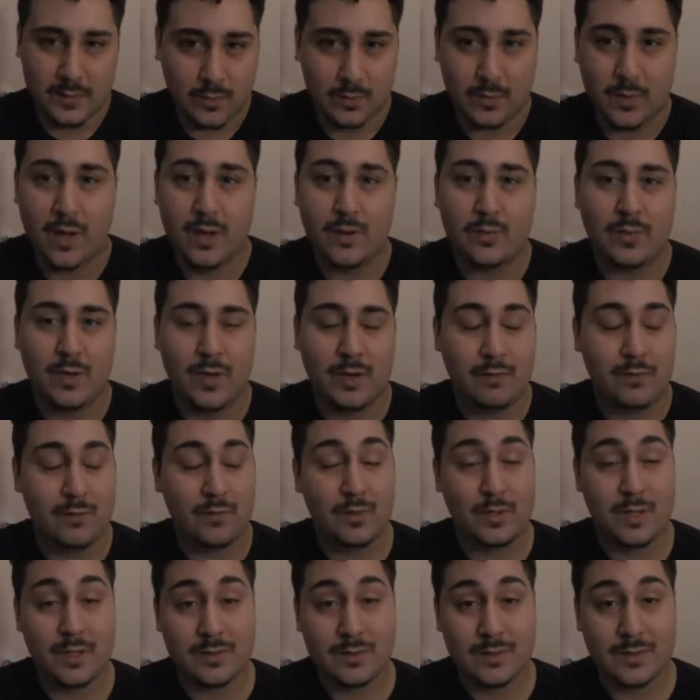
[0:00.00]
around what
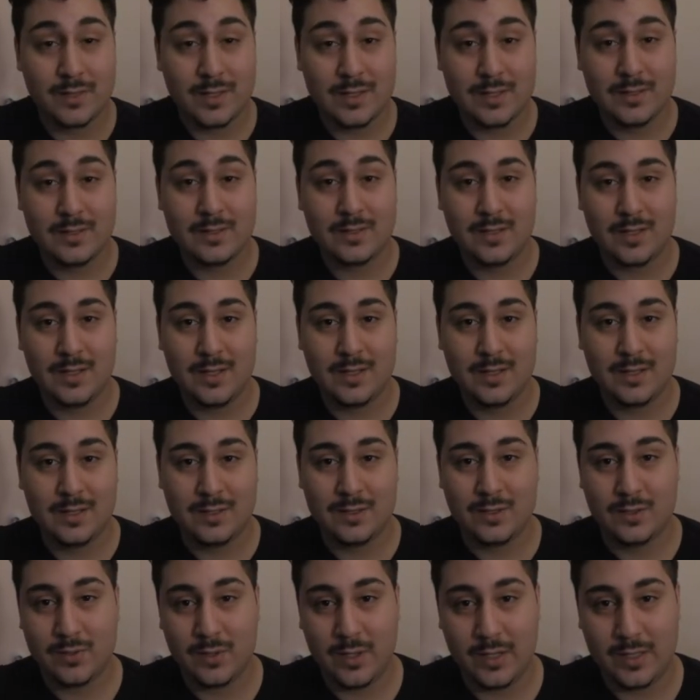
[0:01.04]
everyone else thinks,
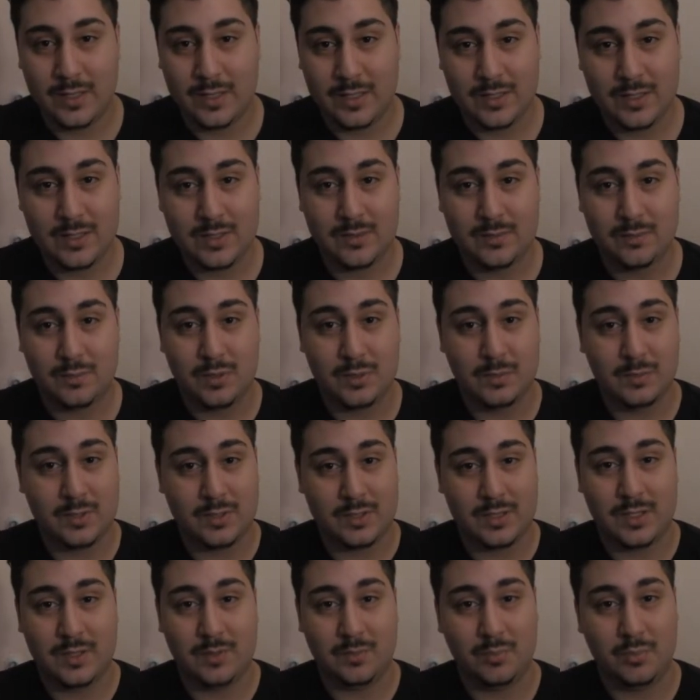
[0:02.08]
and so I kind of pretty
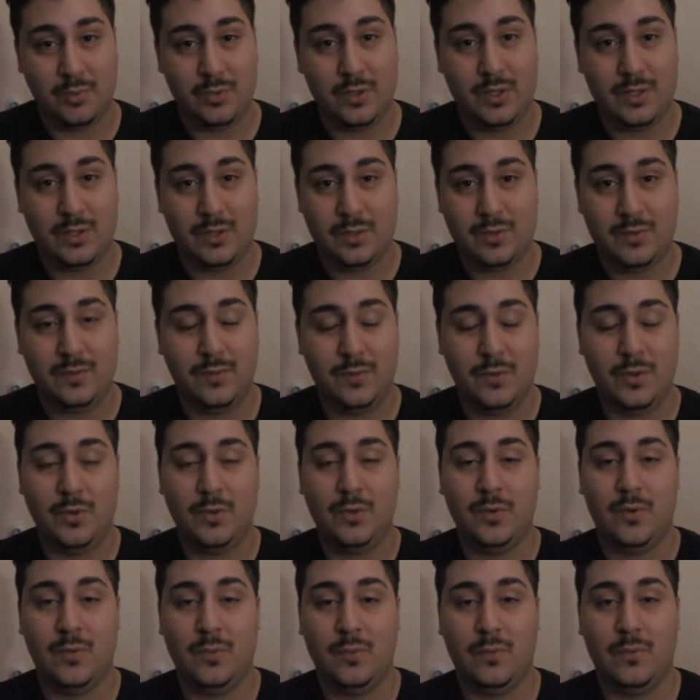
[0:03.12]
much got a pretty good
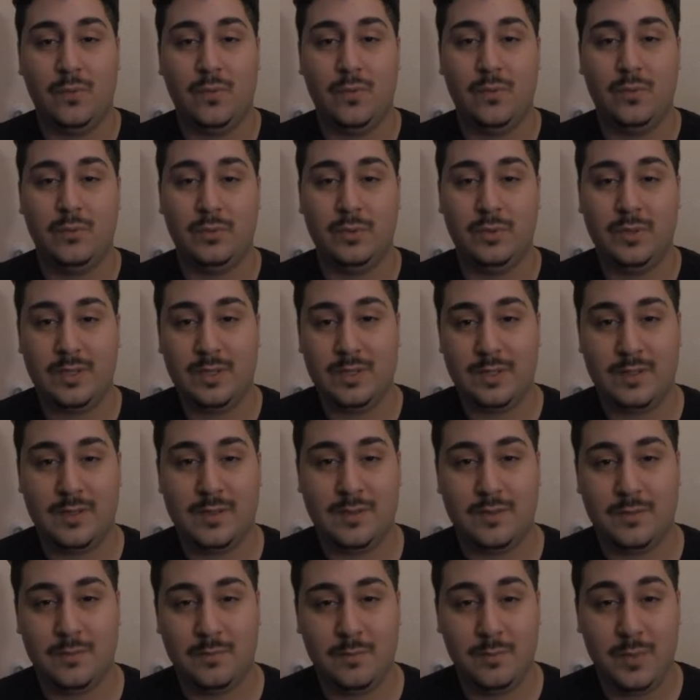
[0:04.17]
view of what
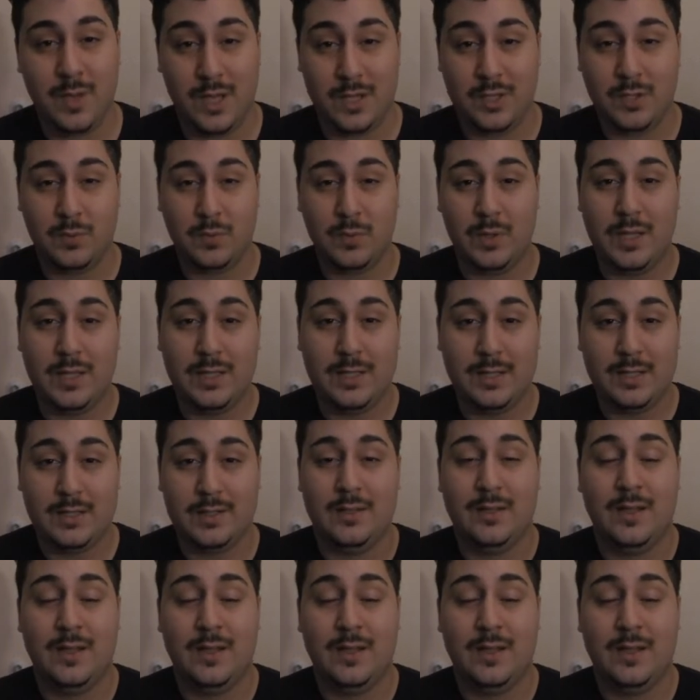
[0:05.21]
this patch really did.